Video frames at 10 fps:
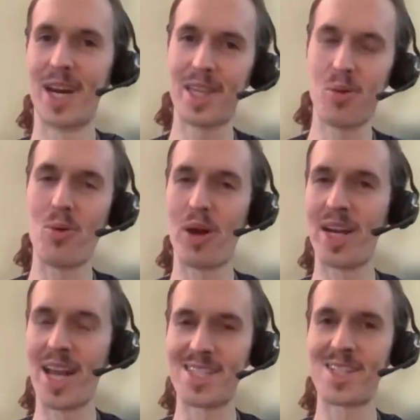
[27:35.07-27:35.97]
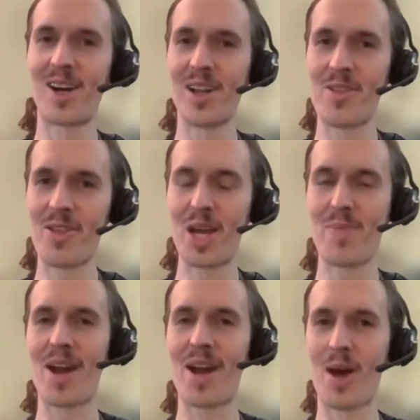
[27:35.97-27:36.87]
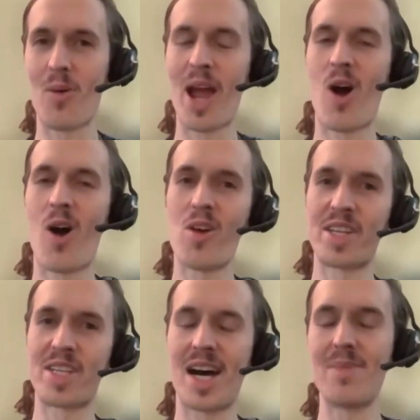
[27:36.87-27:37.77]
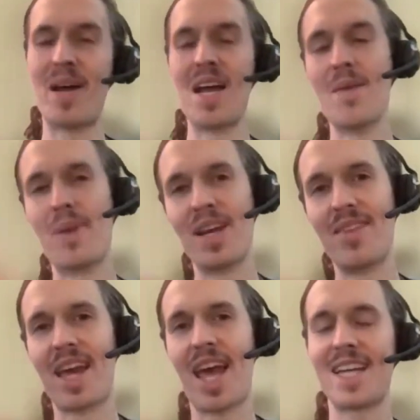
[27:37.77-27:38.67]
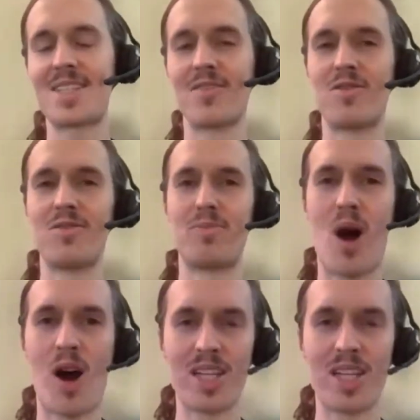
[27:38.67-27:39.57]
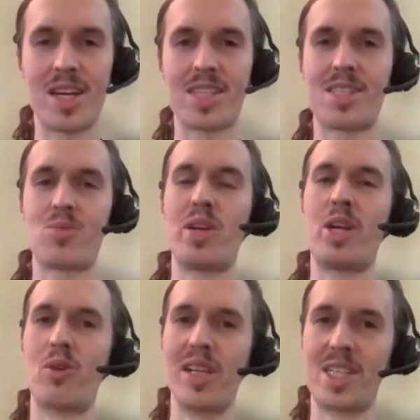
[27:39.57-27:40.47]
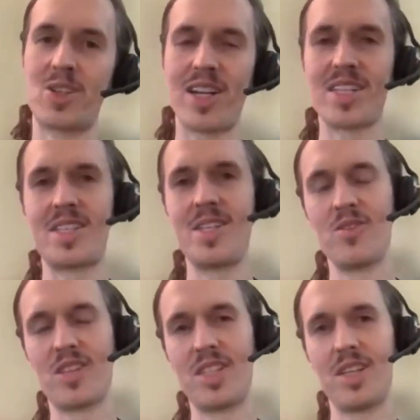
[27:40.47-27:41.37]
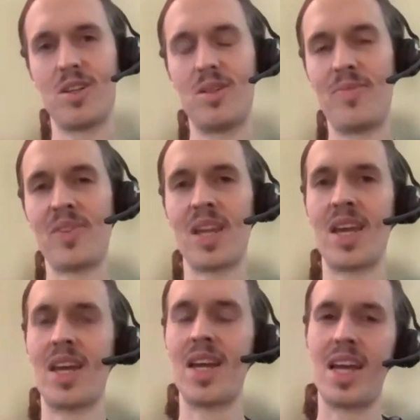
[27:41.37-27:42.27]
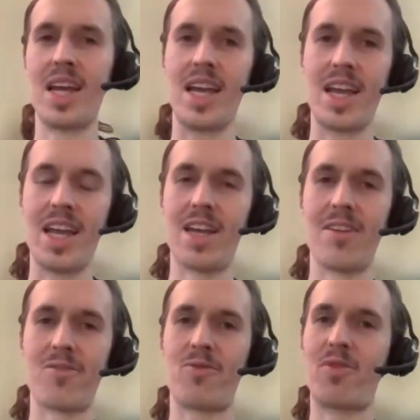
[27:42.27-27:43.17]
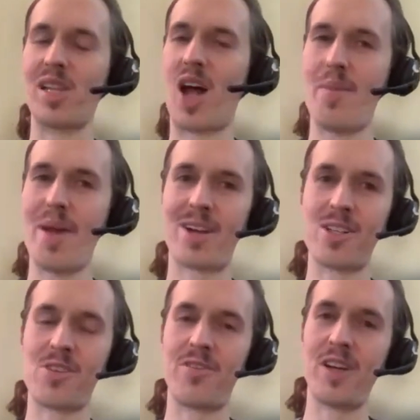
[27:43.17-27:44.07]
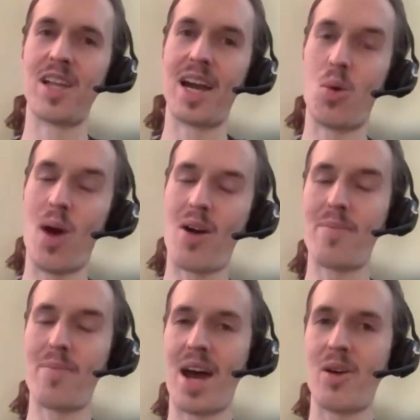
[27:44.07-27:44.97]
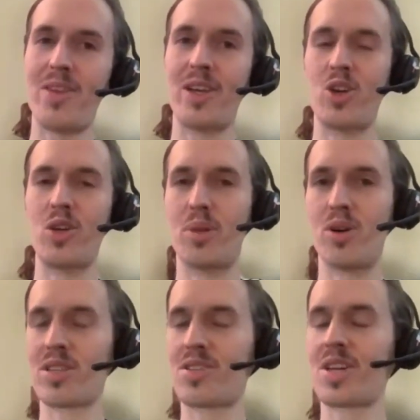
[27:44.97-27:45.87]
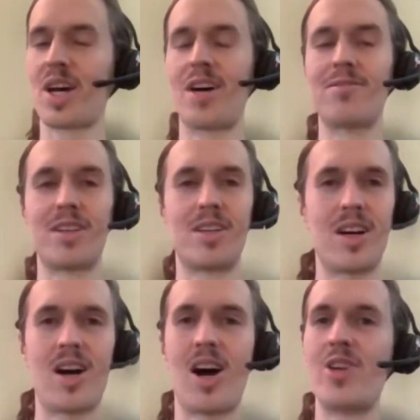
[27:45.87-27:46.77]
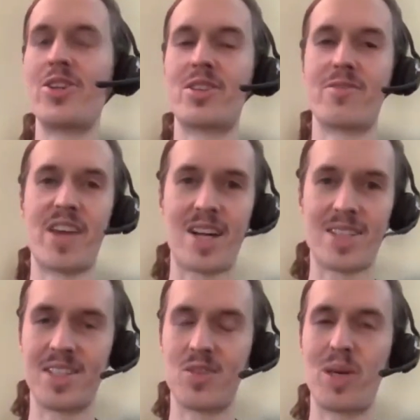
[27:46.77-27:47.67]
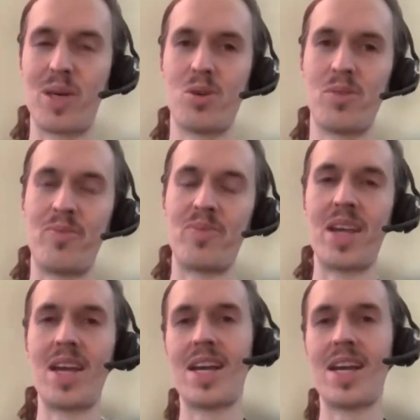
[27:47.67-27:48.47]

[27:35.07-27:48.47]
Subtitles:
Not that we want to necessarily think about it that way all the time, but in the case of politics, when you're really trying to seal the deal, if the lawmakers feel like, wow, I'm now in the good books of hundreds of thousands of people,